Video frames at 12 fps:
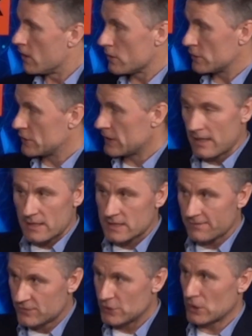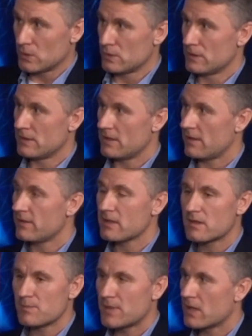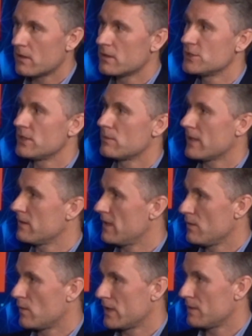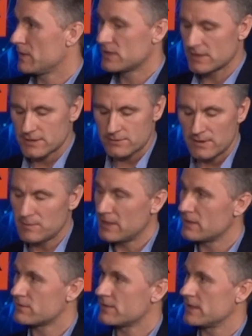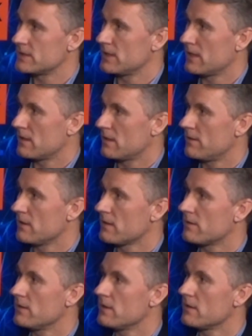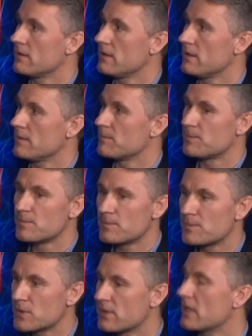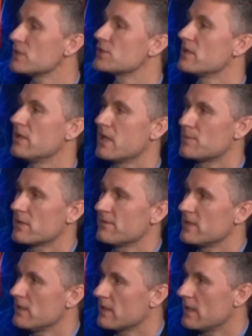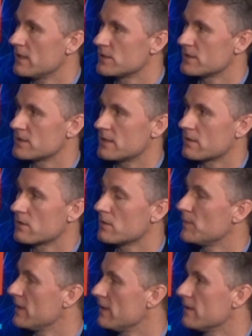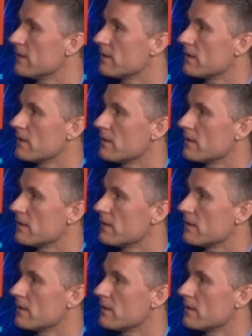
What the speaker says: No, so as I've shown, I think the biology around A1M is extremely interesting, and I think the potential number of indications that could be